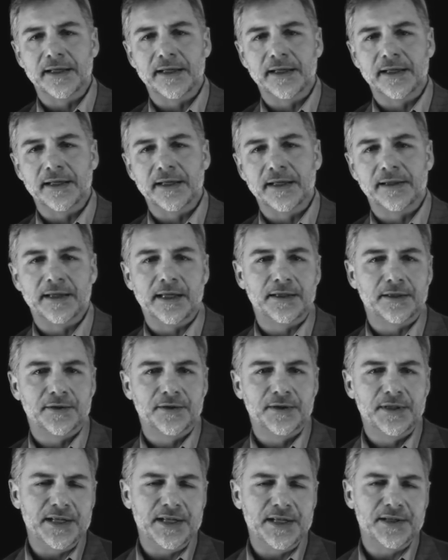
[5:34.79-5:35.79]
I think that
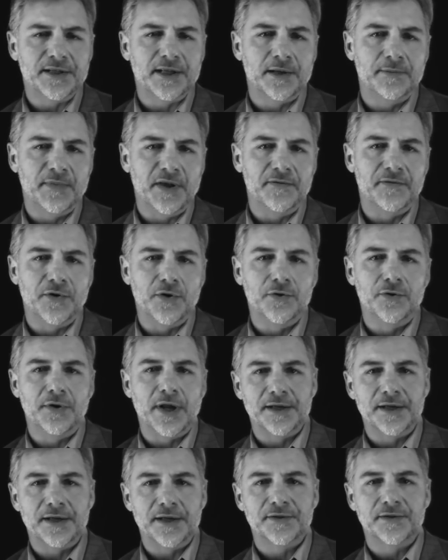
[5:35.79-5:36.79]
these can be viewed
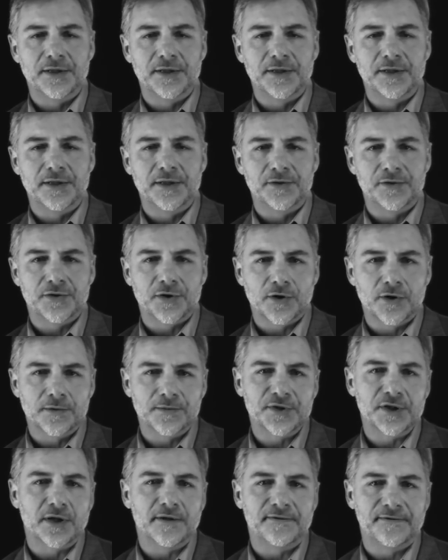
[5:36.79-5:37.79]
as in
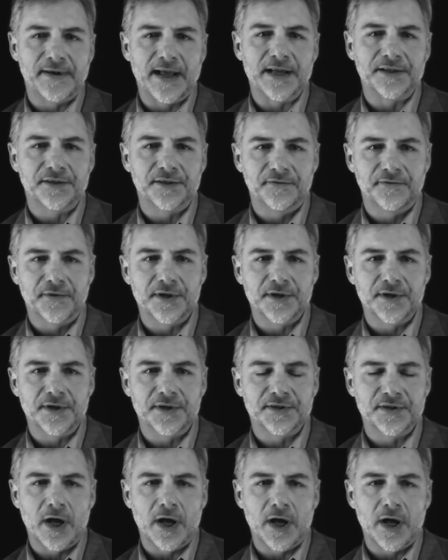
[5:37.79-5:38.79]
terms of Fast and
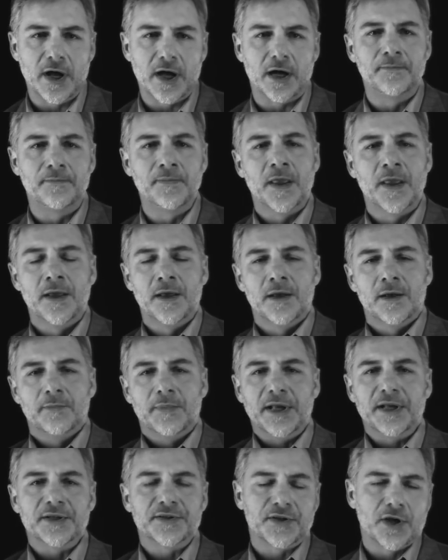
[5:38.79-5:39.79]
Furious as well,
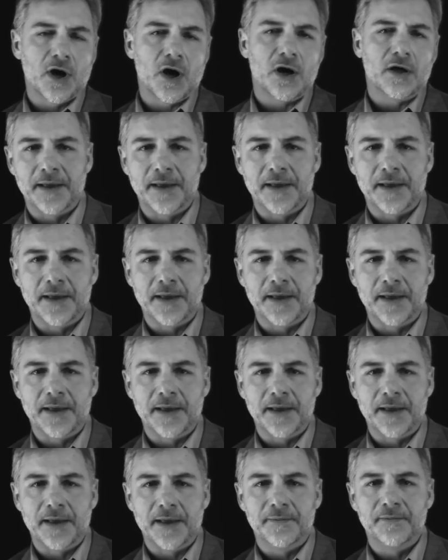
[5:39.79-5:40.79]
because they all had the
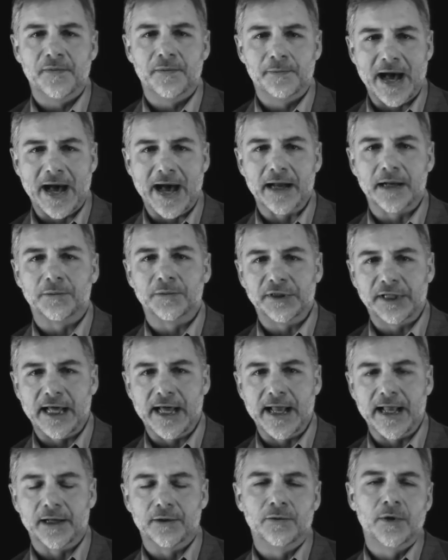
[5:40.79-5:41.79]
same bottom
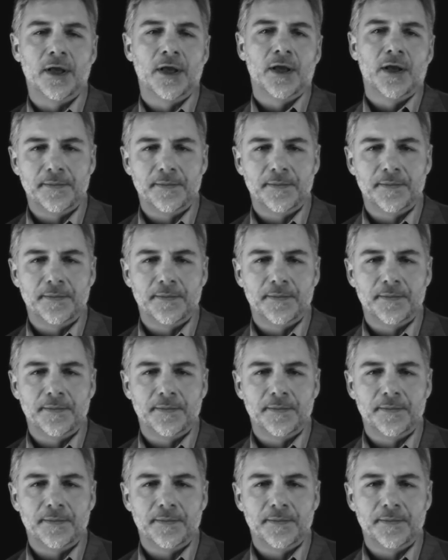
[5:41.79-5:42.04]
line.